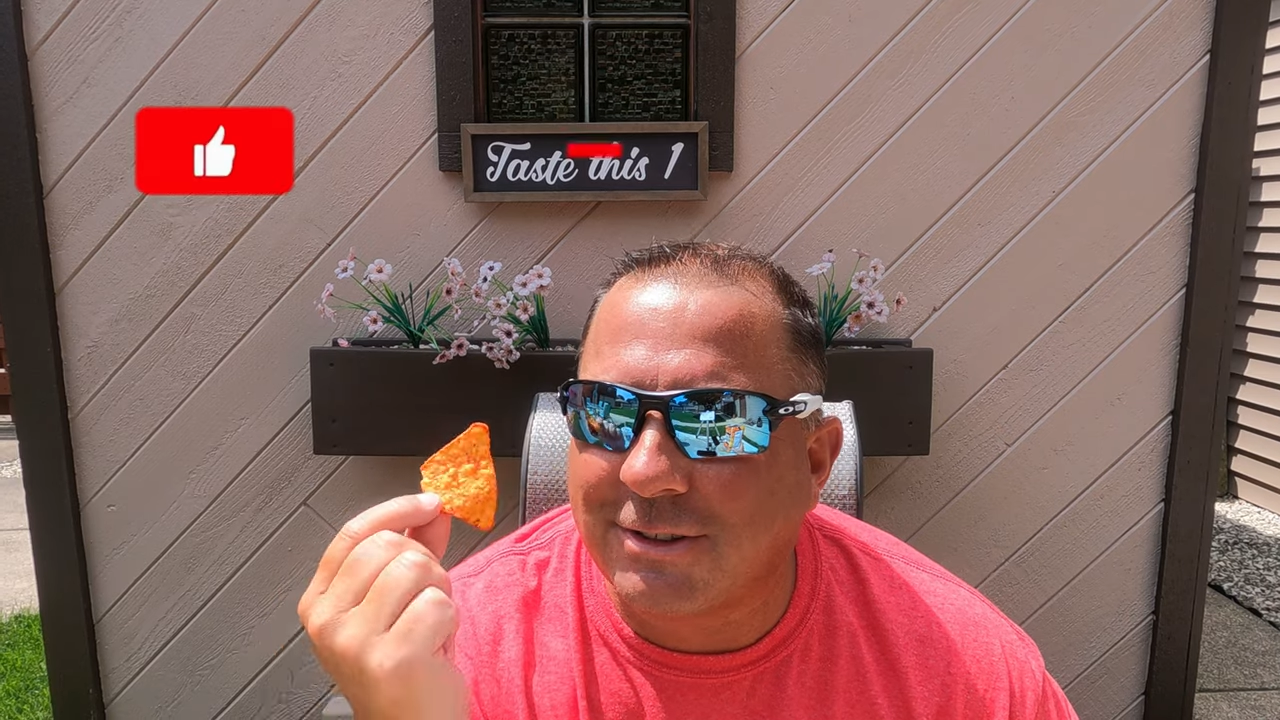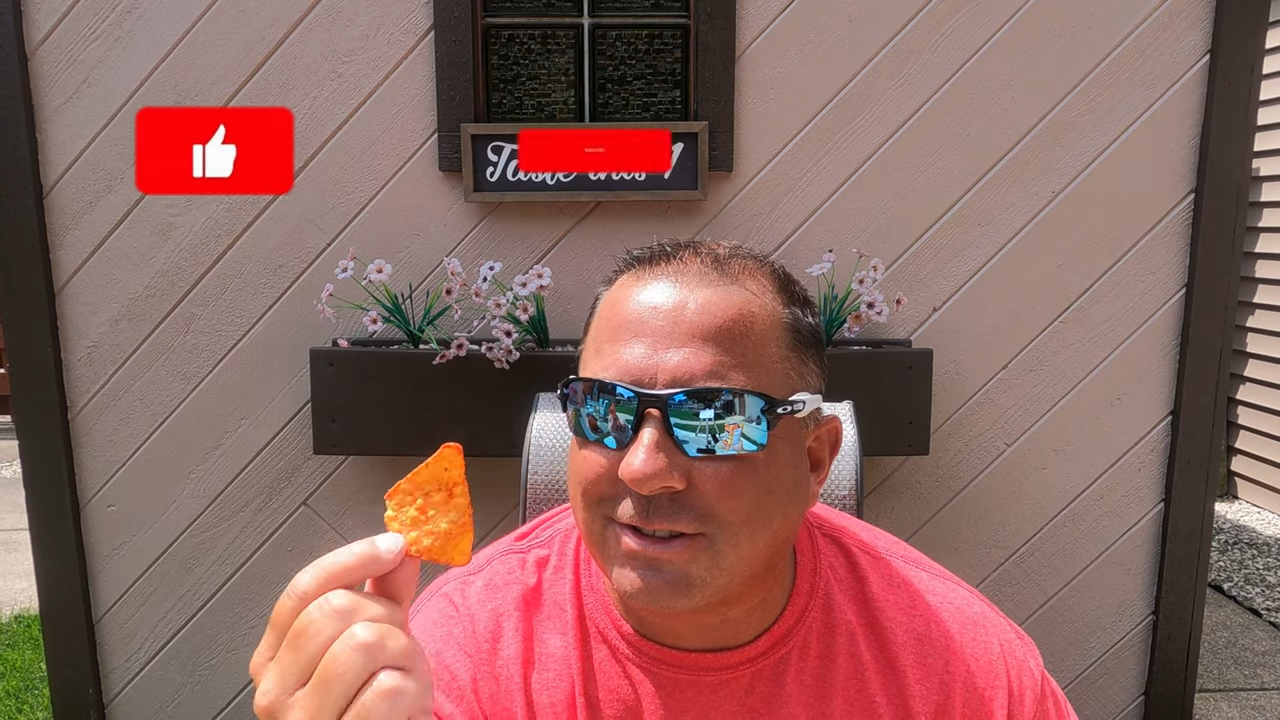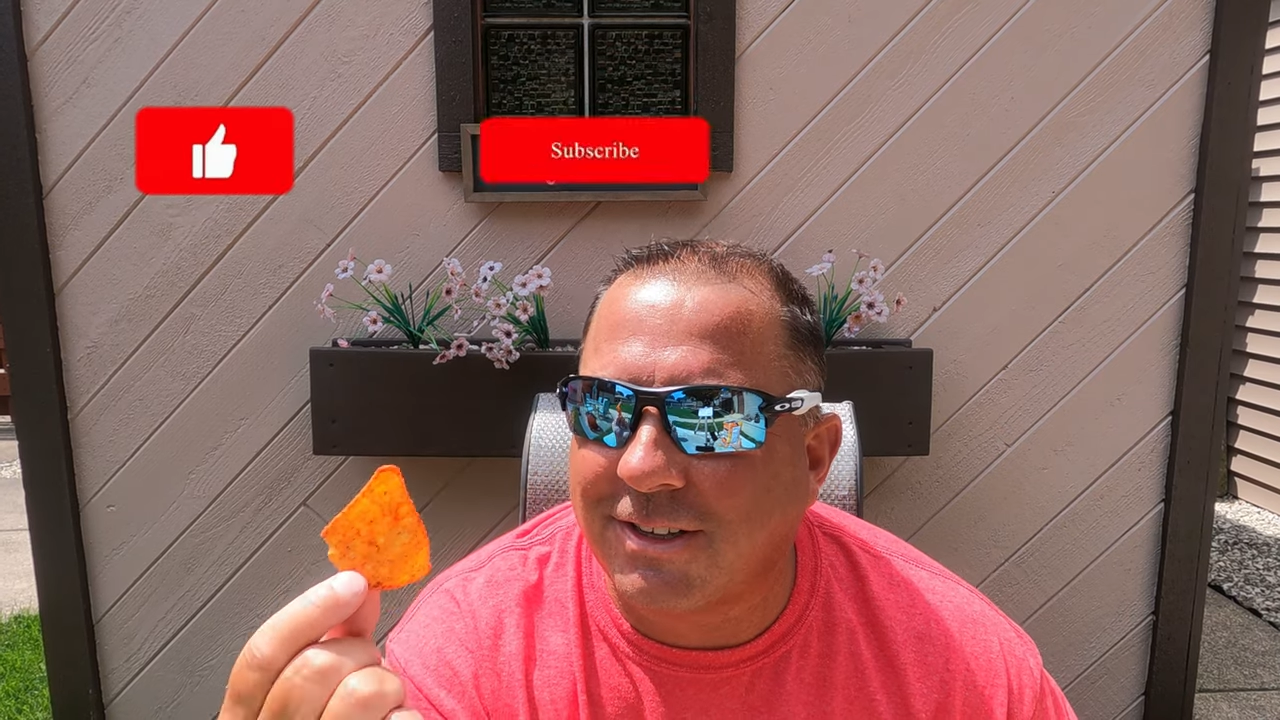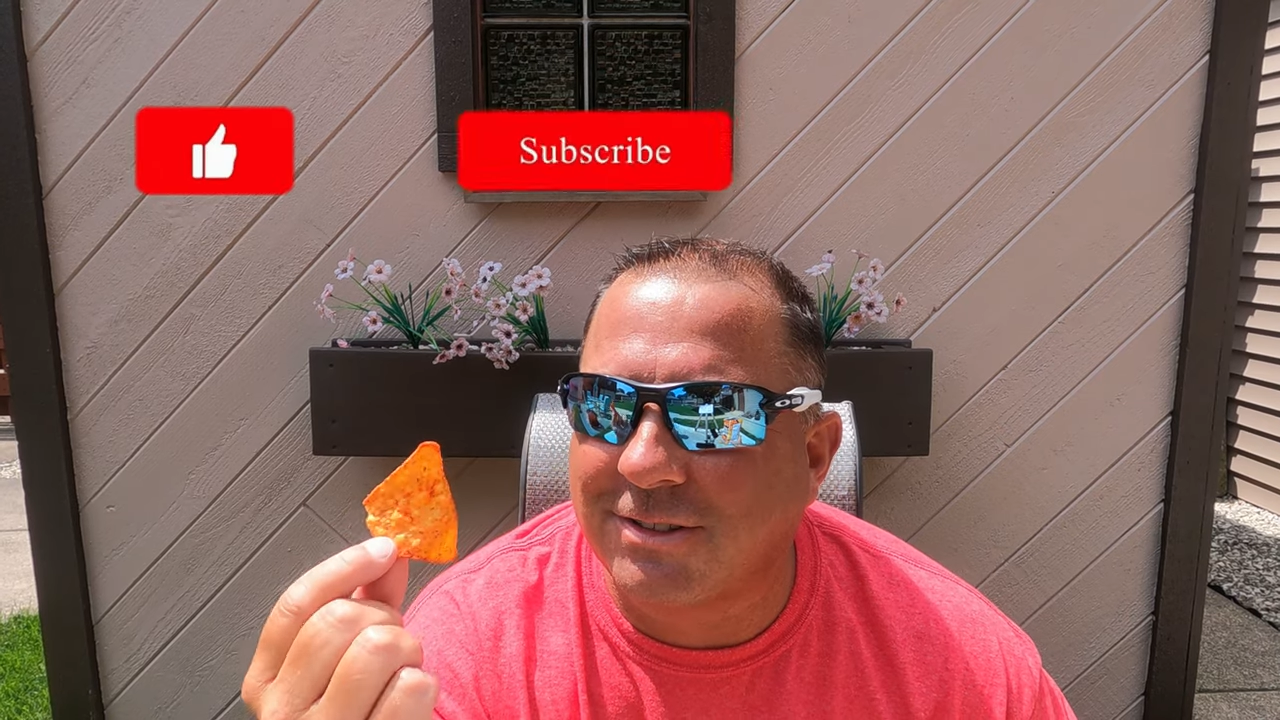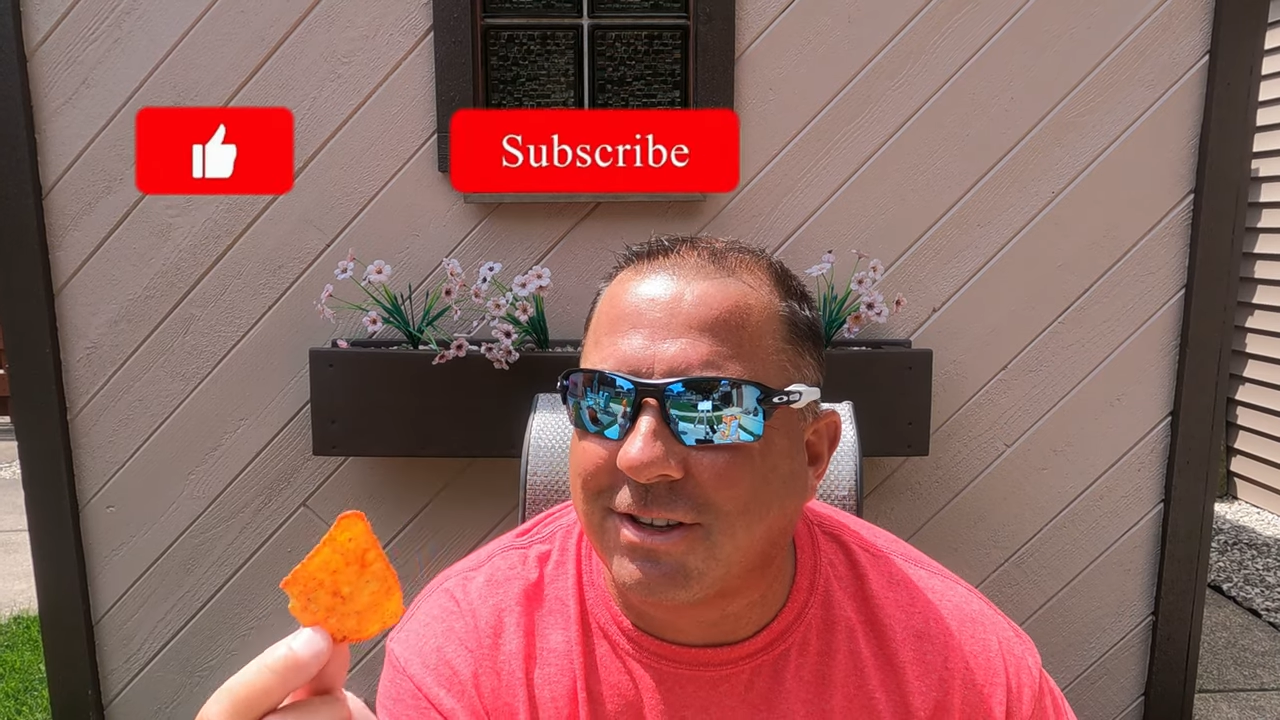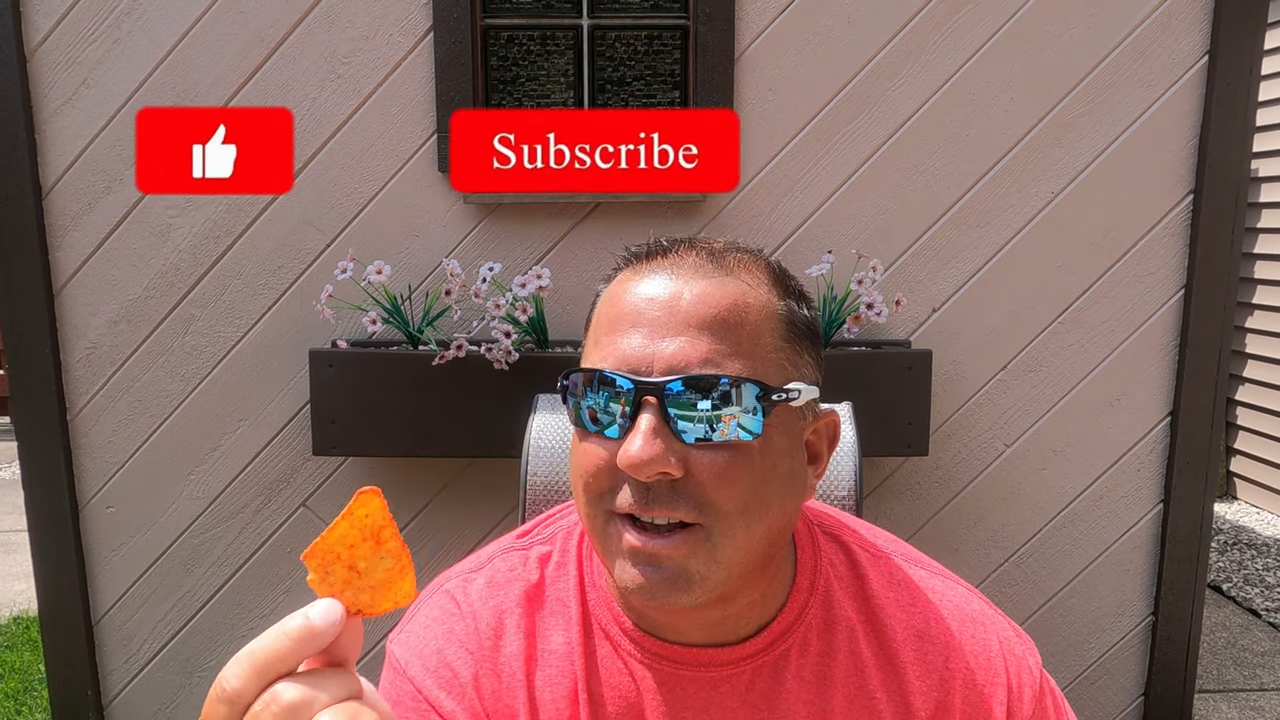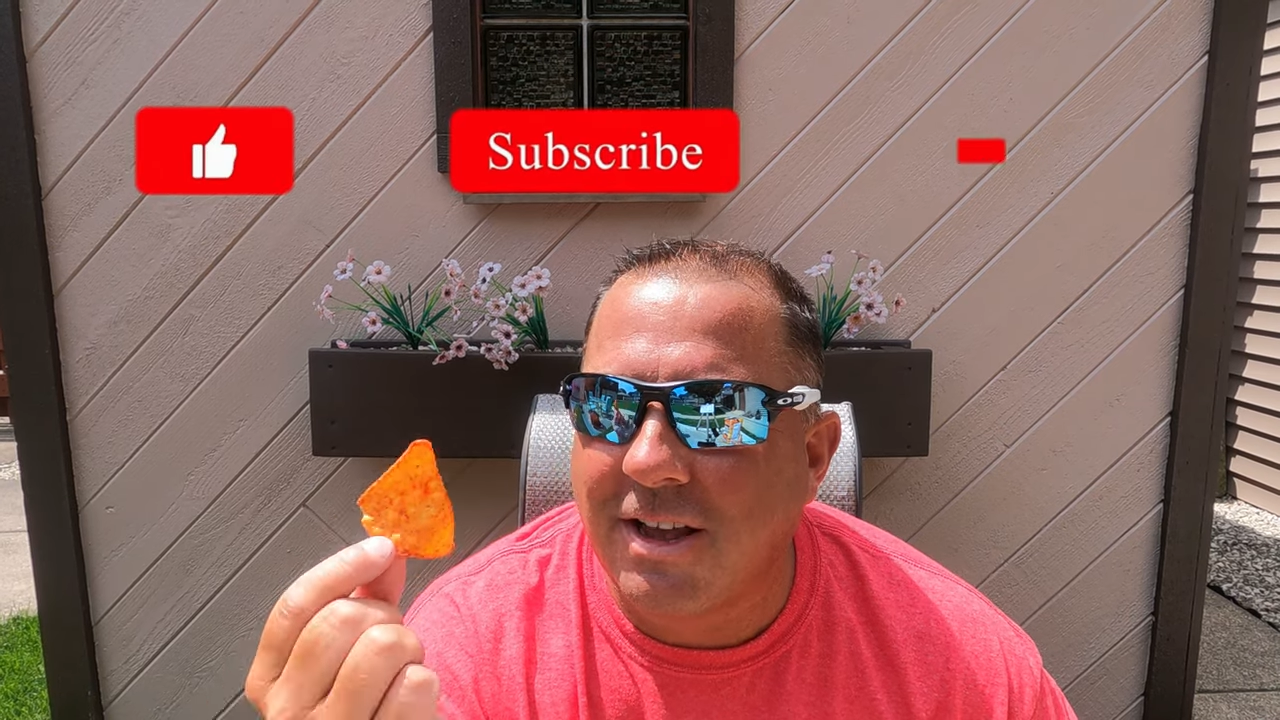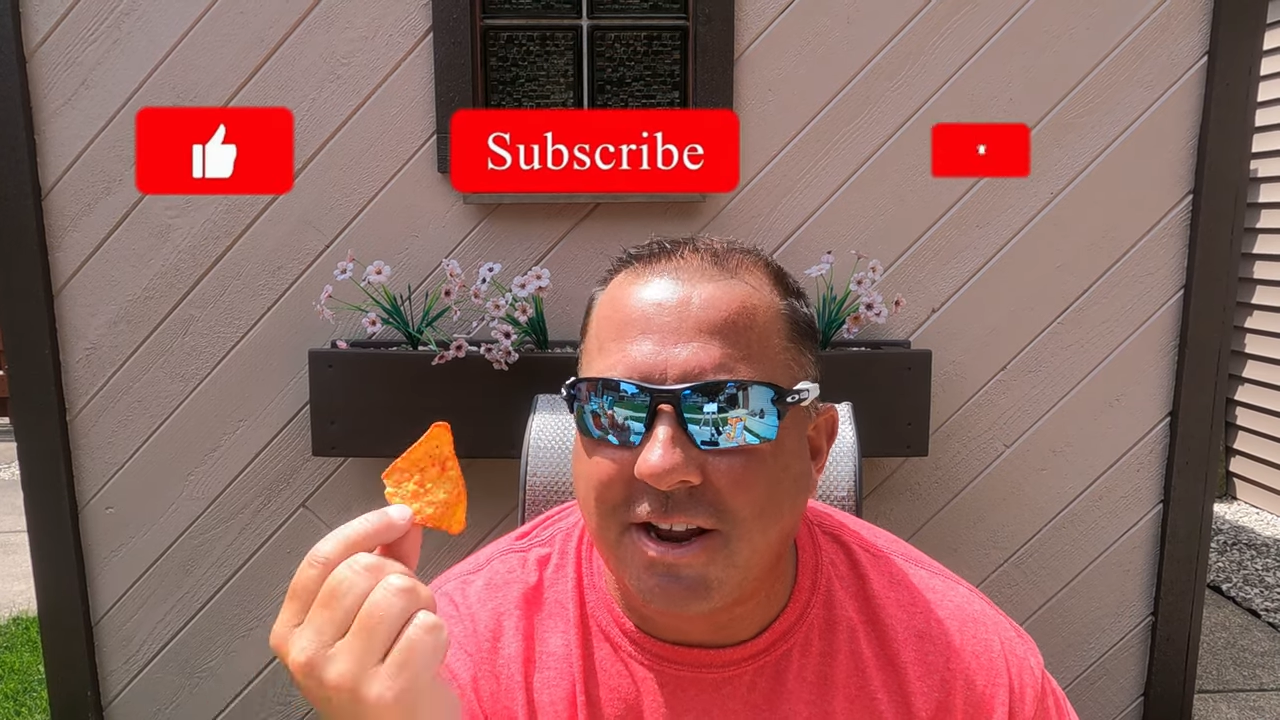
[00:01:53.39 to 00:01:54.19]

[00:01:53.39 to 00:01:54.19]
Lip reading: else says